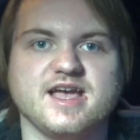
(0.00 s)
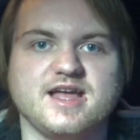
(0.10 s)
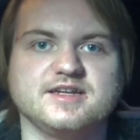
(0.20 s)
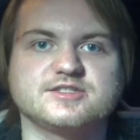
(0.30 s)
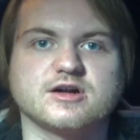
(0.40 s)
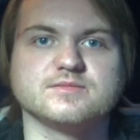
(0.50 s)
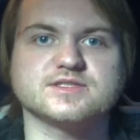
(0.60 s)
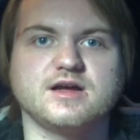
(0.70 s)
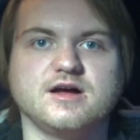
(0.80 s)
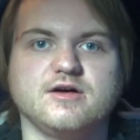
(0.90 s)
And in terms
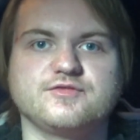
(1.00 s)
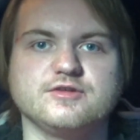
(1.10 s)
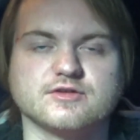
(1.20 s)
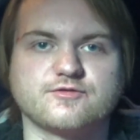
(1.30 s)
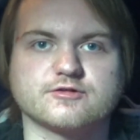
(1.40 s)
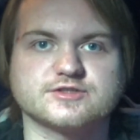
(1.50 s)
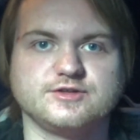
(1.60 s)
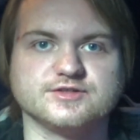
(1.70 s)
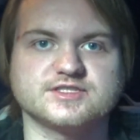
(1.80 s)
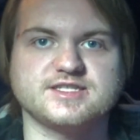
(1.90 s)
of
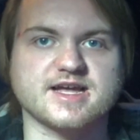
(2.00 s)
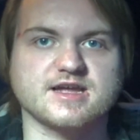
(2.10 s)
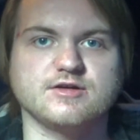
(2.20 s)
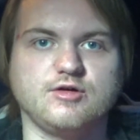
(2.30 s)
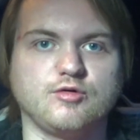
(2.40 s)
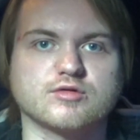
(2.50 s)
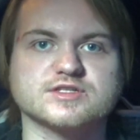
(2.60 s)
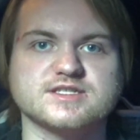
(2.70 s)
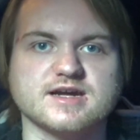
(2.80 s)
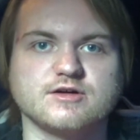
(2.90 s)
Universal's second horror
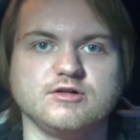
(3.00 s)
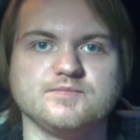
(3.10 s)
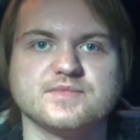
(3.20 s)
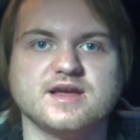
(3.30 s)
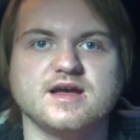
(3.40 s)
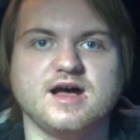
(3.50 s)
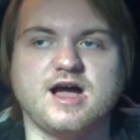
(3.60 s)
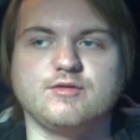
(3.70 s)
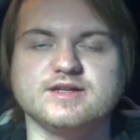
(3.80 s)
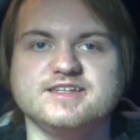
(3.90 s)
cycle,
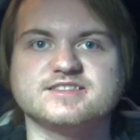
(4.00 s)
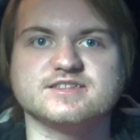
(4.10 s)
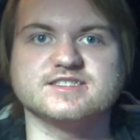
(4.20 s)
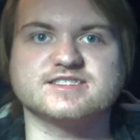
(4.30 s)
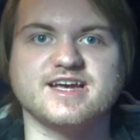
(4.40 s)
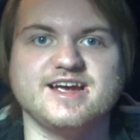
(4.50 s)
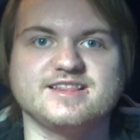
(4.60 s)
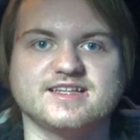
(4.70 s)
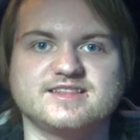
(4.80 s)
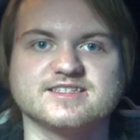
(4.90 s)
I would easily say
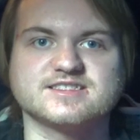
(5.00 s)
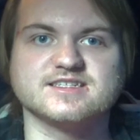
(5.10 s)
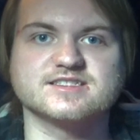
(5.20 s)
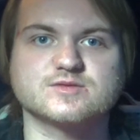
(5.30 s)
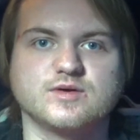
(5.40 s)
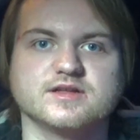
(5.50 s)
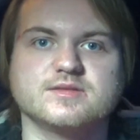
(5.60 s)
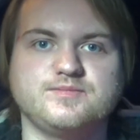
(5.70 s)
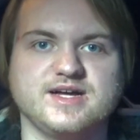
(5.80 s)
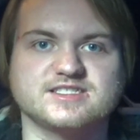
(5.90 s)
that this is one of the
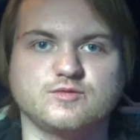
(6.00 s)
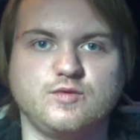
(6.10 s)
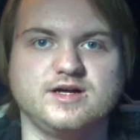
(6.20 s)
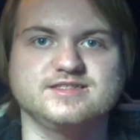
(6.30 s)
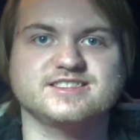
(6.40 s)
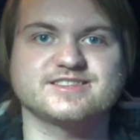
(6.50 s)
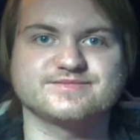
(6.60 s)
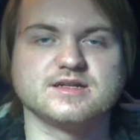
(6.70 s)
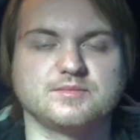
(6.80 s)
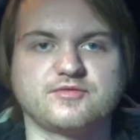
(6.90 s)
best ones.
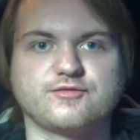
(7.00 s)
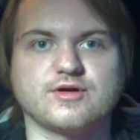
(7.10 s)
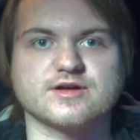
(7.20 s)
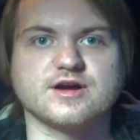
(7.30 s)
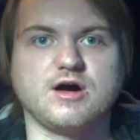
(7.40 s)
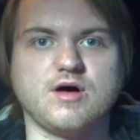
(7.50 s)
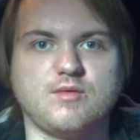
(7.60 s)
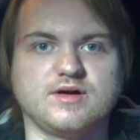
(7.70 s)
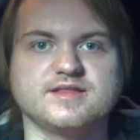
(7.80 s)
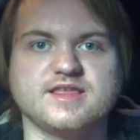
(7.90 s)
Now, before I go, I
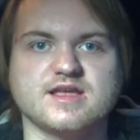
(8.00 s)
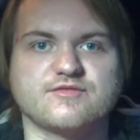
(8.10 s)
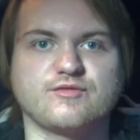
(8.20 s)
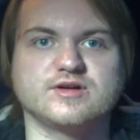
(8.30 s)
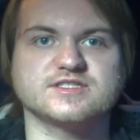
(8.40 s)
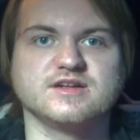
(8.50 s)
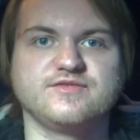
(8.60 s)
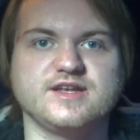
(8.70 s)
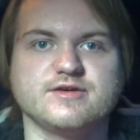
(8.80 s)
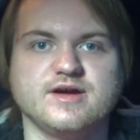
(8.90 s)
want to thank you for watching the
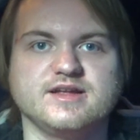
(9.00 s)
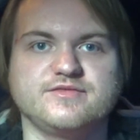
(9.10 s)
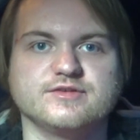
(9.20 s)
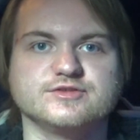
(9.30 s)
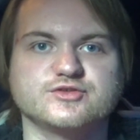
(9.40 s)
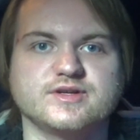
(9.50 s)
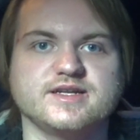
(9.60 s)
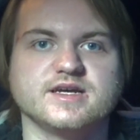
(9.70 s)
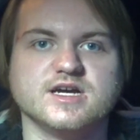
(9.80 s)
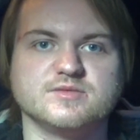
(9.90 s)
video, and if you enjoyed
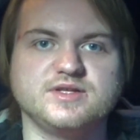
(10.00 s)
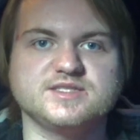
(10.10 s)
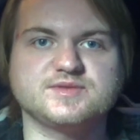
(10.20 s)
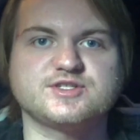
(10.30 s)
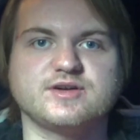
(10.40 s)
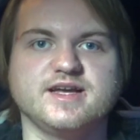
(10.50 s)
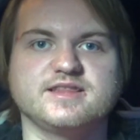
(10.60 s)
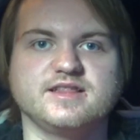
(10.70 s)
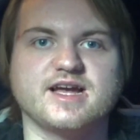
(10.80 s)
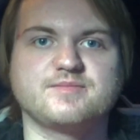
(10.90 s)
it, please be sure to hit
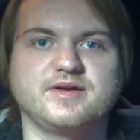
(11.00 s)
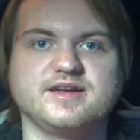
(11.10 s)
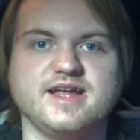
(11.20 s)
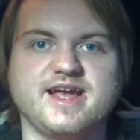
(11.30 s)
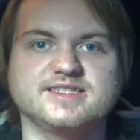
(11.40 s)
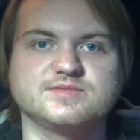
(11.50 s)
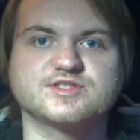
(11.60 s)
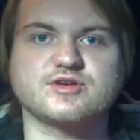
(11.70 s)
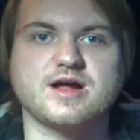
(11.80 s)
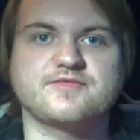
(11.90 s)
the like button and
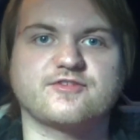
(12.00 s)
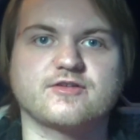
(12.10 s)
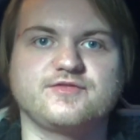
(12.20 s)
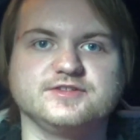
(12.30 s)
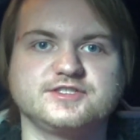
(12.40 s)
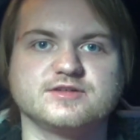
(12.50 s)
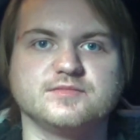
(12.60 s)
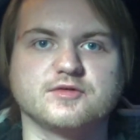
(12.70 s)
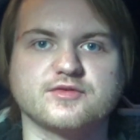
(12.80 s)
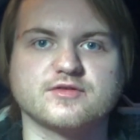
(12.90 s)
subscribe for future
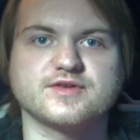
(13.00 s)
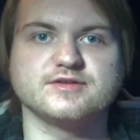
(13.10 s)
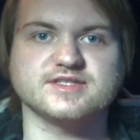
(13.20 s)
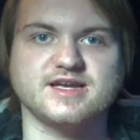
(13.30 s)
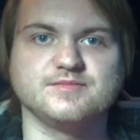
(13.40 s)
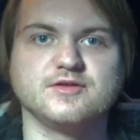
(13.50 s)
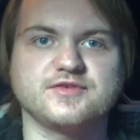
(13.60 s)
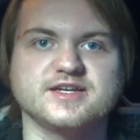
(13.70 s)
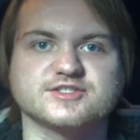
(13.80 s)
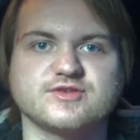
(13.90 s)
movie reviews and
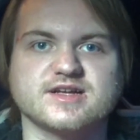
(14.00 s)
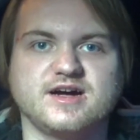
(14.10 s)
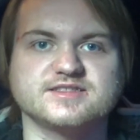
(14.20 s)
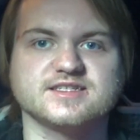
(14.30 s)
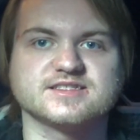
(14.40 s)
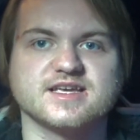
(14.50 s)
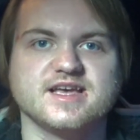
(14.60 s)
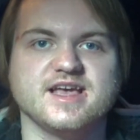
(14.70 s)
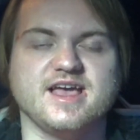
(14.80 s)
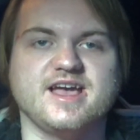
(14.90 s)
movie history content.
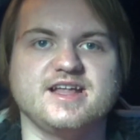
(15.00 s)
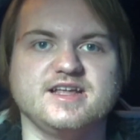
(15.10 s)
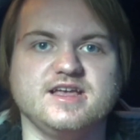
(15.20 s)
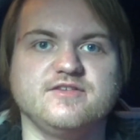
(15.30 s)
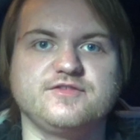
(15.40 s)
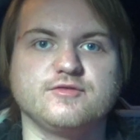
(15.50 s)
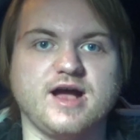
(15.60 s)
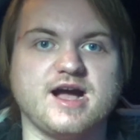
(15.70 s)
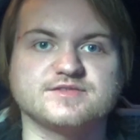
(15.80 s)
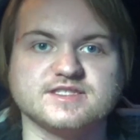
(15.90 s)
And if you
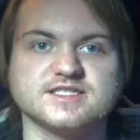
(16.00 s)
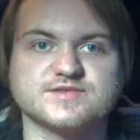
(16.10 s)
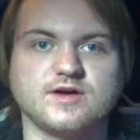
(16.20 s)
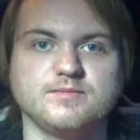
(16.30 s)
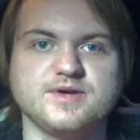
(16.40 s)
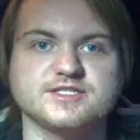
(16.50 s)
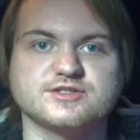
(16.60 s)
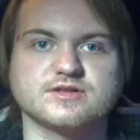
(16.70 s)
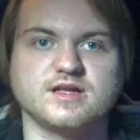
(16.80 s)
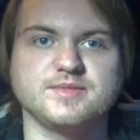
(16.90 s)
have seen this film, be
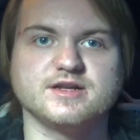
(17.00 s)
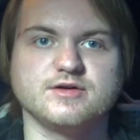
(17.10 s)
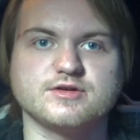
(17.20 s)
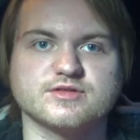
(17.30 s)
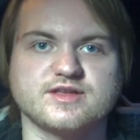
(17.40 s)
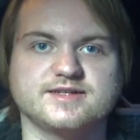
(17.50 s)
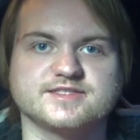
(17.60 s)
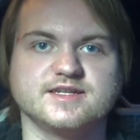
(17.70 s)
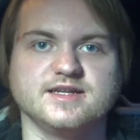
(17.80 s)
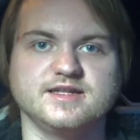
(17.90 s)
sure to let me know your thoughts
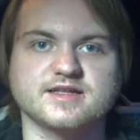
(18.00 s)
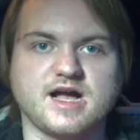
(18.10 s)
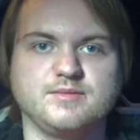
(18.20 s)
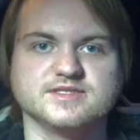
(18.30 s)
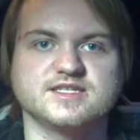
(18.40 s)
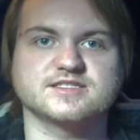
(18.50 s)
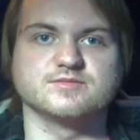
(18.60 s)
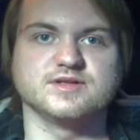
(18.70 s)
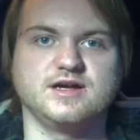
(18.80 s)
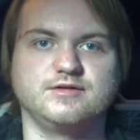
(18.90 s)
on it in the comment
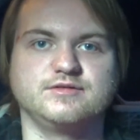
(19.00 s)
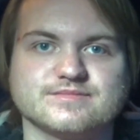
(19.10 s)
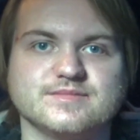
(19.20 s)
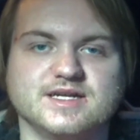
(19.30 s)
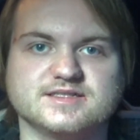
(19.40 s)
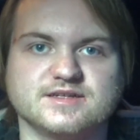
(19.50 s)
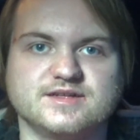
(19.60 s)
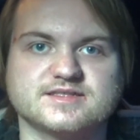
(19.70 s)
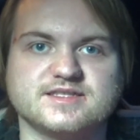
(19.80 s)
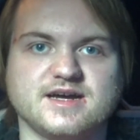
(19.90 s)
section below. And until
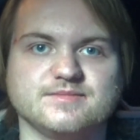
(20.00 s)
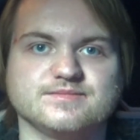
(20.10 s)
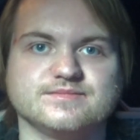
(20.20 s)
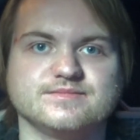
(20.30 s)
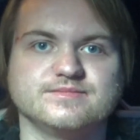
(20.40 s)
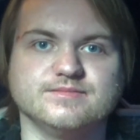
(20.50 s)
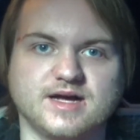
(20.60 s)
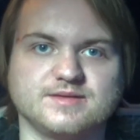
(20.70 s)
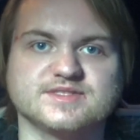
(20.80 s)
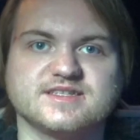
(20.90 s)
next time, my
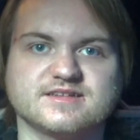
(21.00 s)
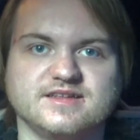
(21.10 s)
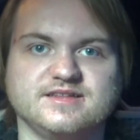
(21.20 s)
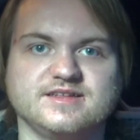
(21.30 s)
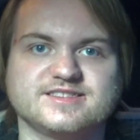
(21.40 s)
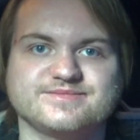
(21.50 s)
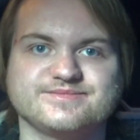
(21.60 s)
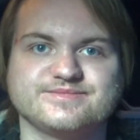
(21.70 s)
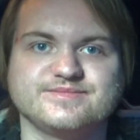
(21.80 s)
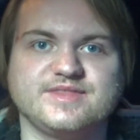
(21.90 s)
name is Nick Leland.
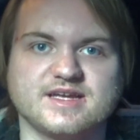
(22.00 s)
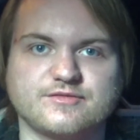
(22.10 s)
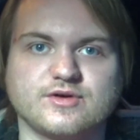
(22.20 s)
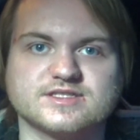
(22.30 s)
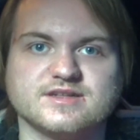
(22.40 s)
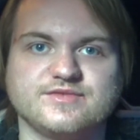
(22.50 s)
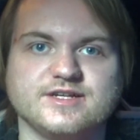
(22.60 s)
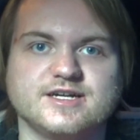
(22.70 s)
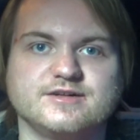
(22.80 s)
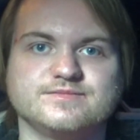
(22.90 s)
Thank you for watching the
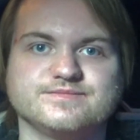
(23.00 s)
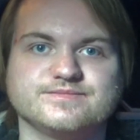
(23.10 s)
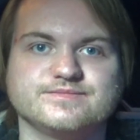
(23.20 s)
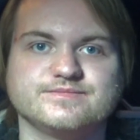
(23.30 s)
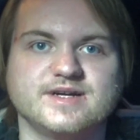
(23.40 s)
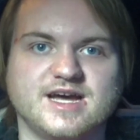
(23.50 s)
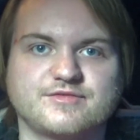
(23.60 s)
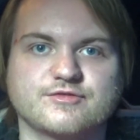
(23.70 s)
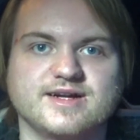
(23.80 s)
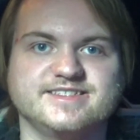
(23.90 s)
video, and have
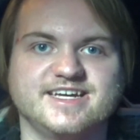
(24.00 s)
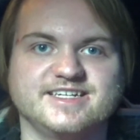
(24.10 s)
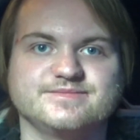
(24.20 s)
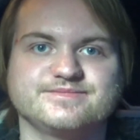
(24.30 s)
a great day.